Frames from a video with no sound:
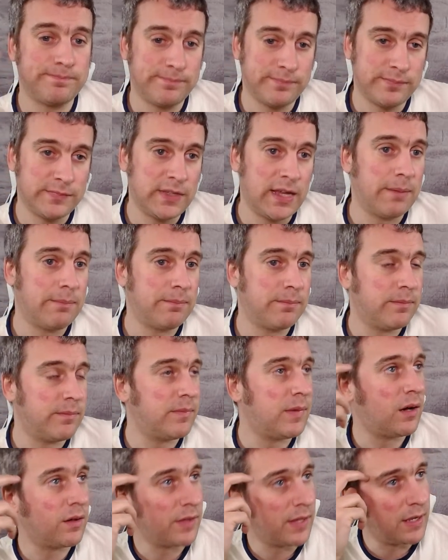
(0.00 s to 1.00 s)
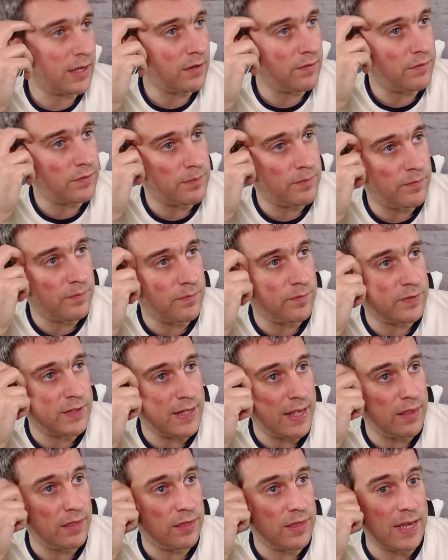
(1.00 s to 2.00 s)
Yeah, Mark, thank
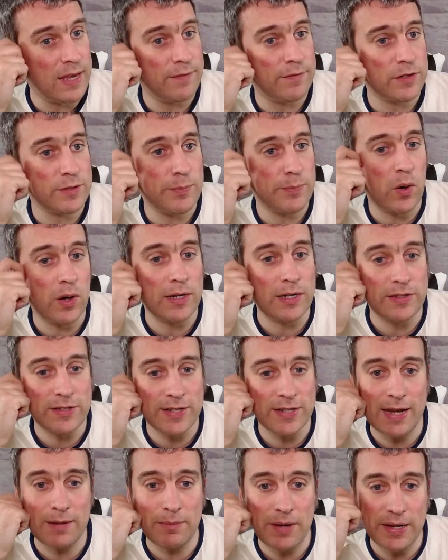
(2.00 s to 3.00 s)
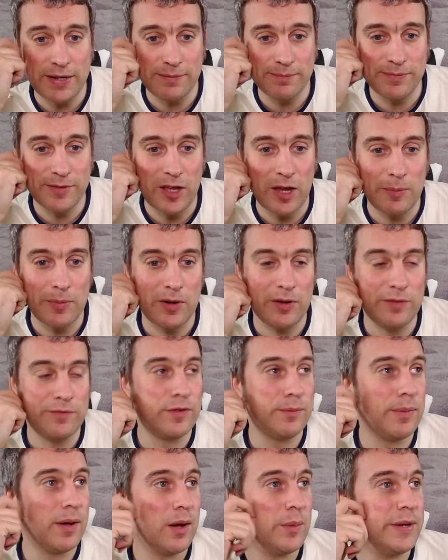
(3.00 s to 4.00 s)
you for spoilers again, mate. Noble on for
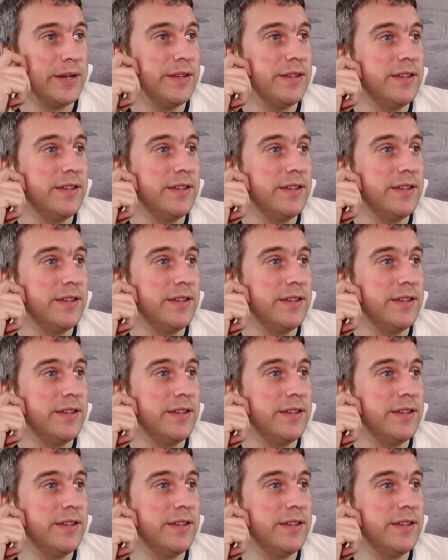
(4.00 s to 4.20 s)
Bowen.